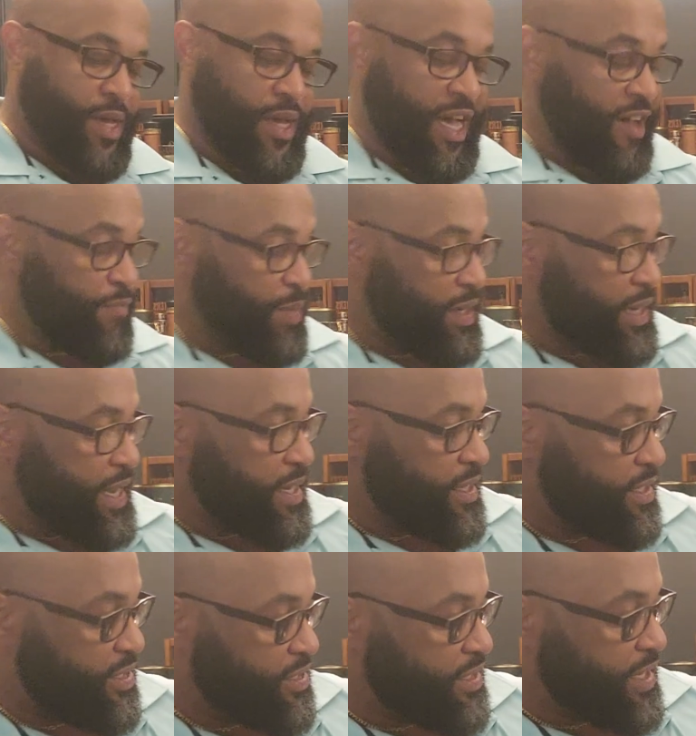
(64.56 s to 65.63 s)
I've been letting
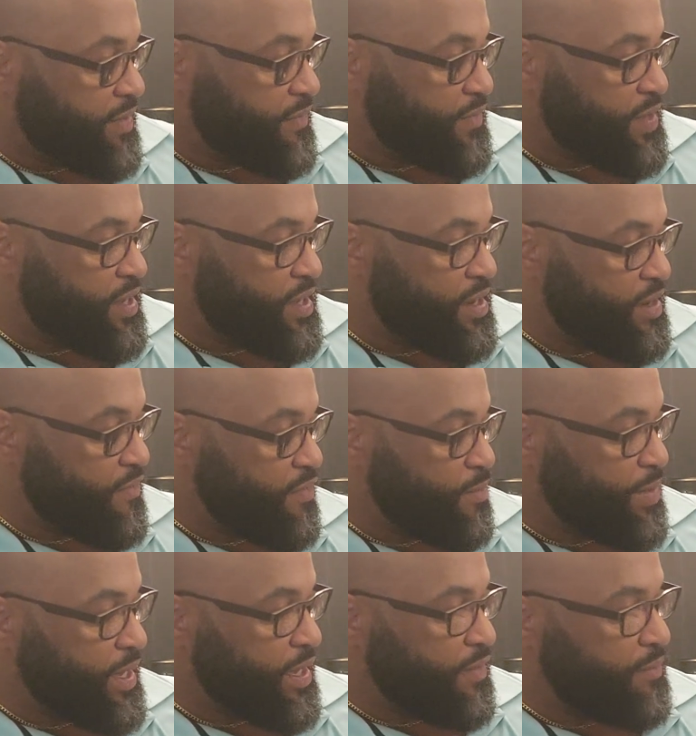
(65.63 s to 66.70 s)
this sit here for
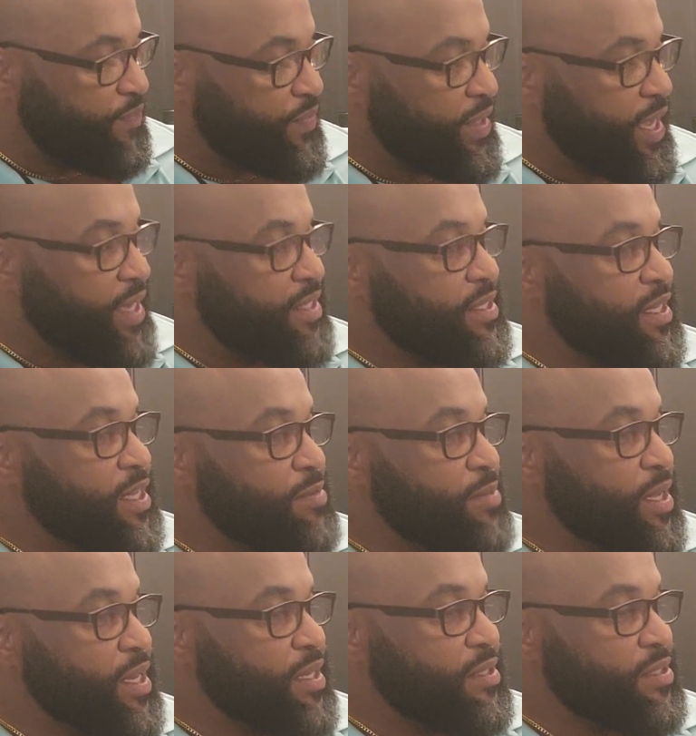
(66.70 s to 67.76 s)
about 18
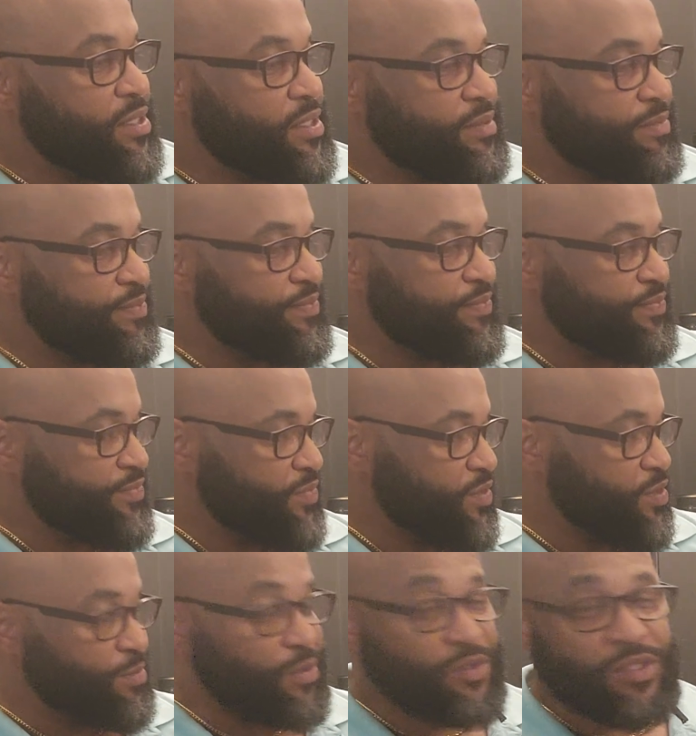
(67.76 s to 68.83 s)
minutes.
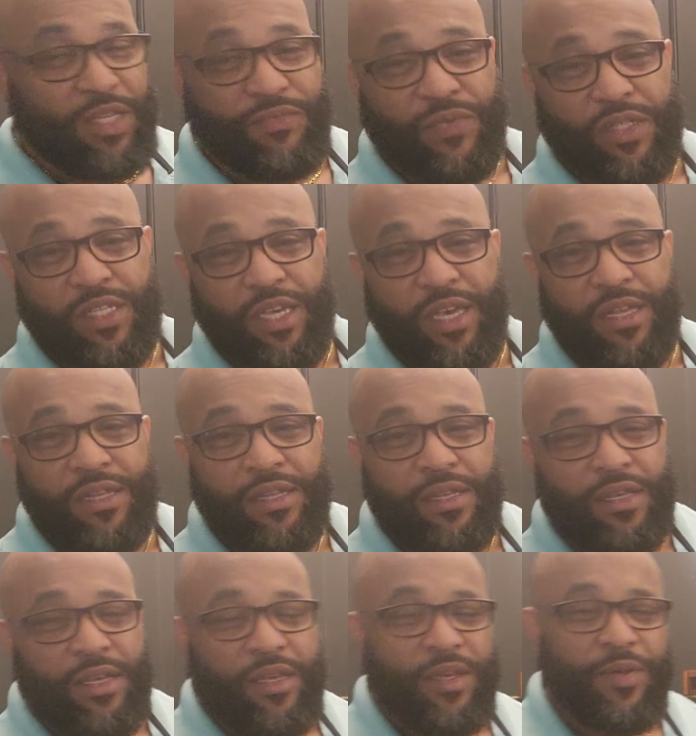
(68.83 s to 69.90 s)
It's supposed to sit for 10.
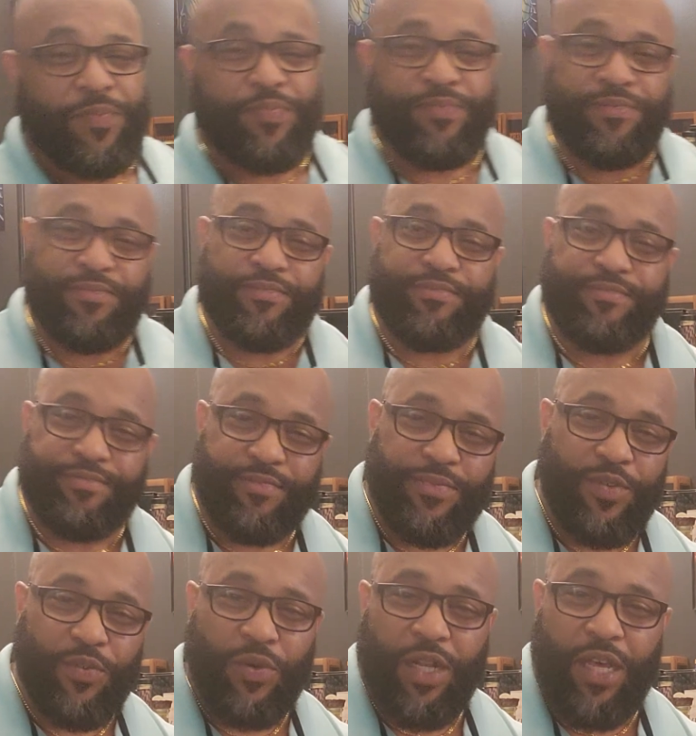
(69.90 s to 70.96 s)

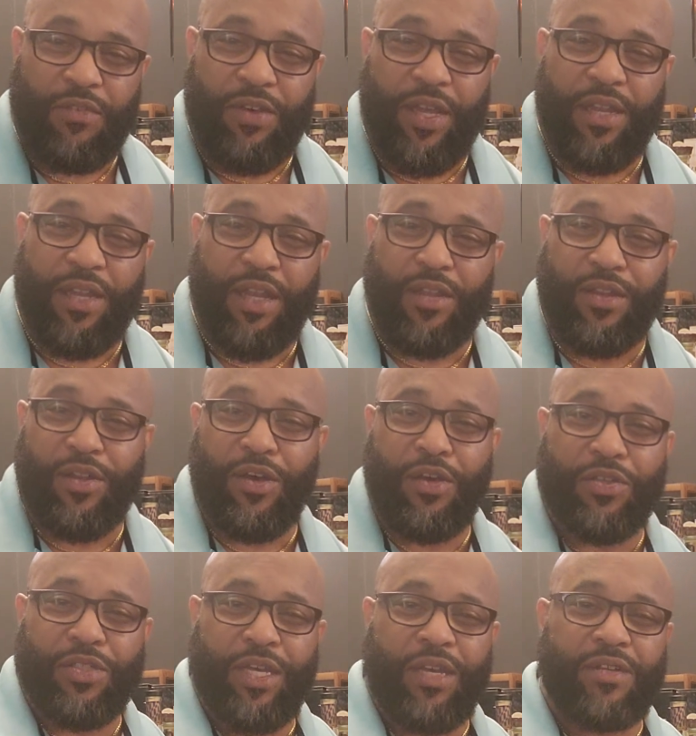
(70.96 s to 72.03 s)
Whatever, I had to let the
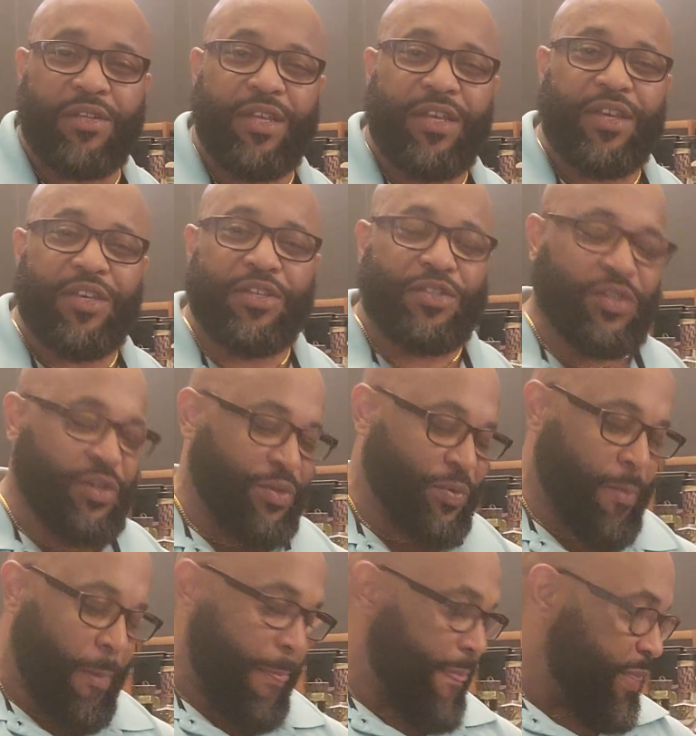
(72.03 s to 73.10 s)
dogs out. So
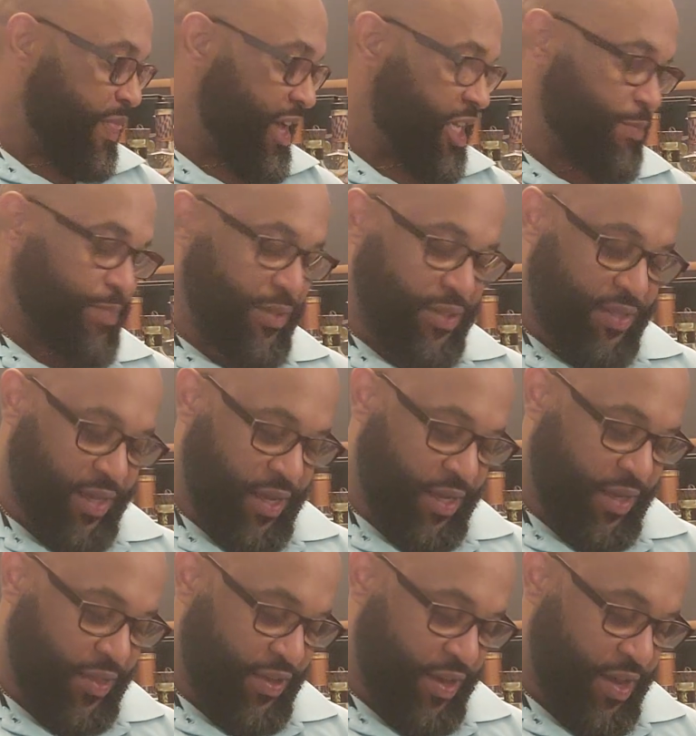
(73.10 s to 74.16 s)
that's been
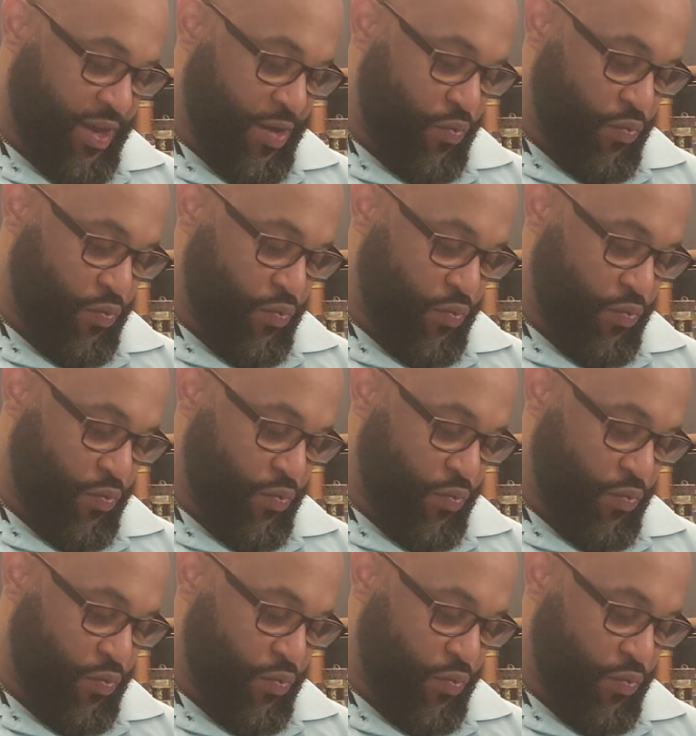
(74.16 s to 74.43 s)
sitting there.